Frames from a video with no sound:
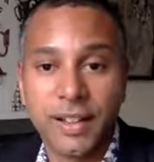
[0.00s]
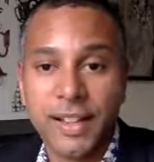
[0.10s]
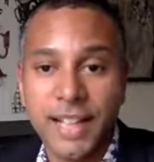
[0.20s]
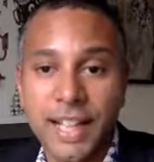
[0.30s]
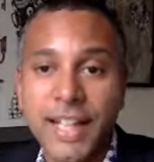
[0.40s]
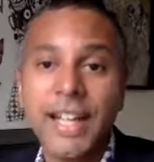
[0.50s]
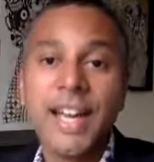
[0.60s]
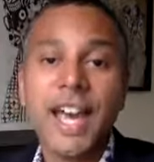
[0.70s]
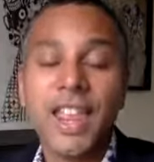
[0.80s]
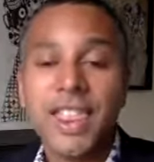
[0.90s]
Yeah.
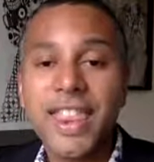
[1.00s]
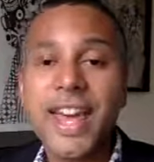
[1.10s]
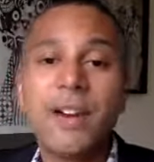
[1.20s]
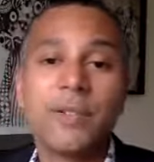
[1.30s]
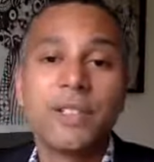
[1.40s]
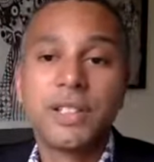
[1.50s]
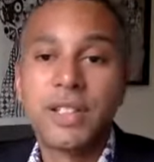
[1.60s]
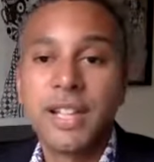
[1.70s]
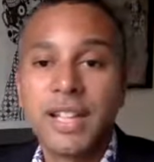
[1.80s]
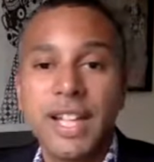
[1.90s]
And that
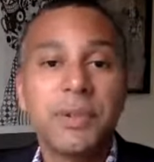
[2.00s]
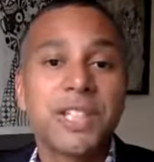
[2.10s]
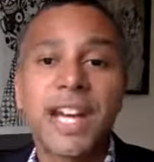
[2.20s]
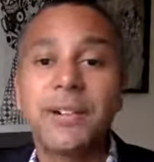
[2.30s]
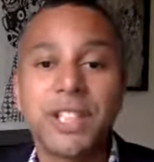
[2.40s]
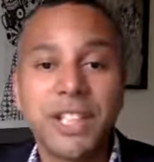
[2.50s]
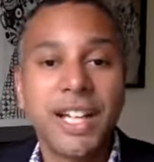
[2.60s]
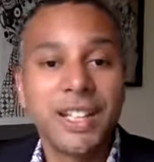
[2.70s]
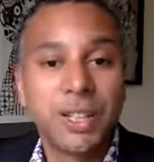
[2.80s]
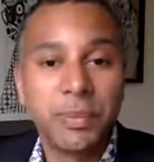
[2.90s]
was how it
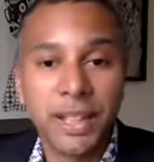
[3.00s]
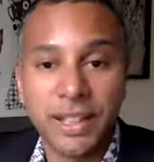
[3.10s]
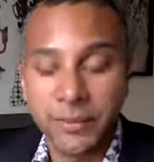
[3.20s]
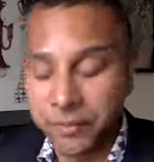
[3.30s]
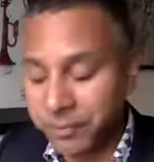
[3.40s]
changed me.